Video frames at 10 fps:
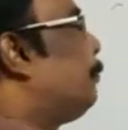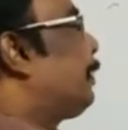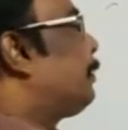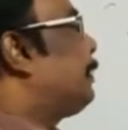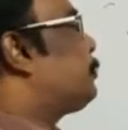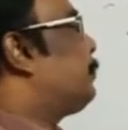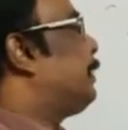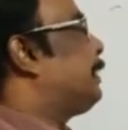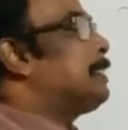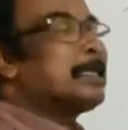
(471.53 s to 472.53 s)
because this
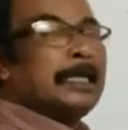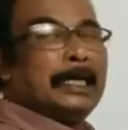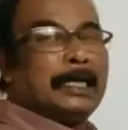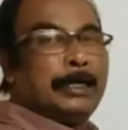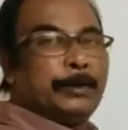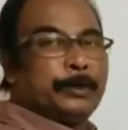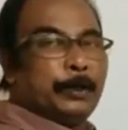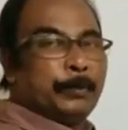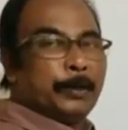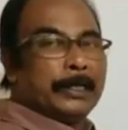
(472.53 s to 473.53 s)
plate is connected to
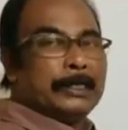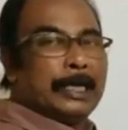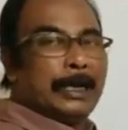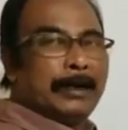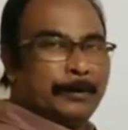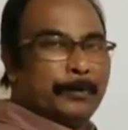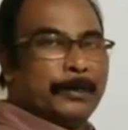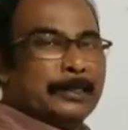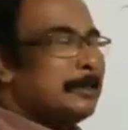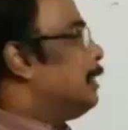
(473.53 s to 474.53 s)
0 potential,
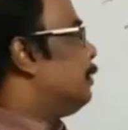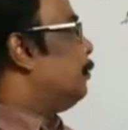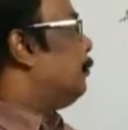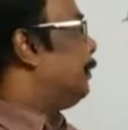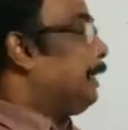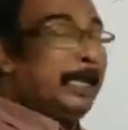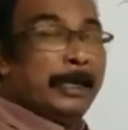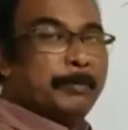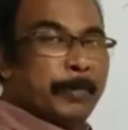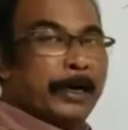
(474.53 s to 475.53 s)
which
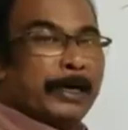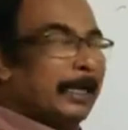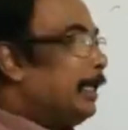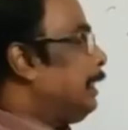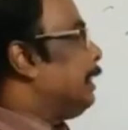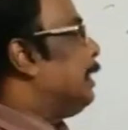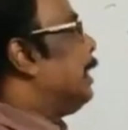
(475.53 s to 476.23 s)
E, point E.